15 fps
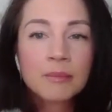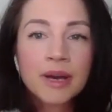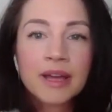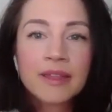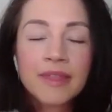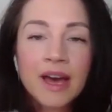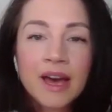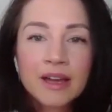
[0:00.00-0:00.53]

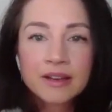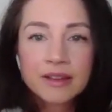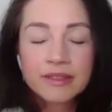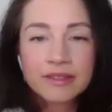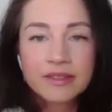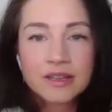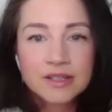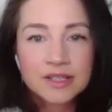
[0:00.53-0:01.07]
But that
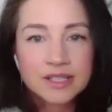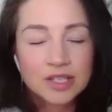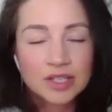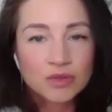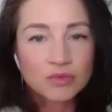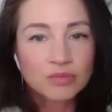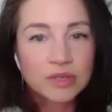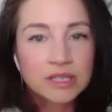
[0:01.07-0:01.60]
there's
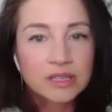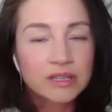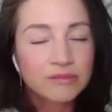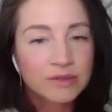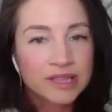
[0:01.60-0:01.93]
just really,